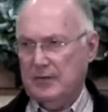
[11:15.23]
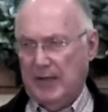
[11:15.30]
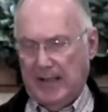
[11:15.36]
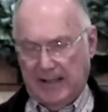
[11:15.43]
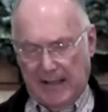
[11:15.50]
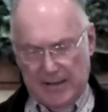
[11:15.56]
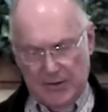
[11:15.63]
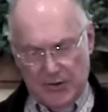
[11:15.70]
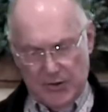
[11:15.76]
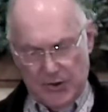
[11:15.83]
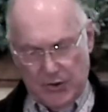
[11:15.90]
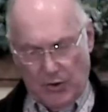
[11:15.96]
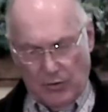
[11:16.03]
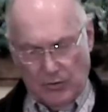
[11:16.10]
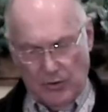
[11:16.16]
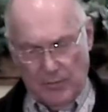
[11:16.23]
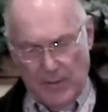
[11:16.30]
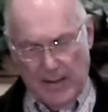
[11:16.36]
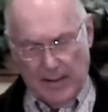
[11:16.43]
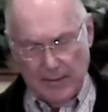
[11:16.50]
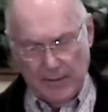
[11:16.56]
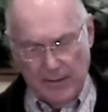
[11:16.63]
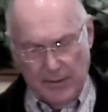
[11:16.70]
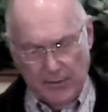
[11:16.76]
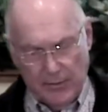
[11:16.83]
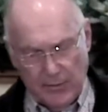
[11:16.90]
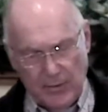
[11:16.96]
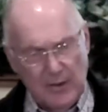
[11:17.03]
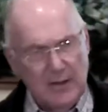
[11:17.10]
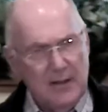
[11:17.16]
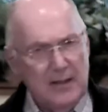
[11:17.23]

like I just talked about here,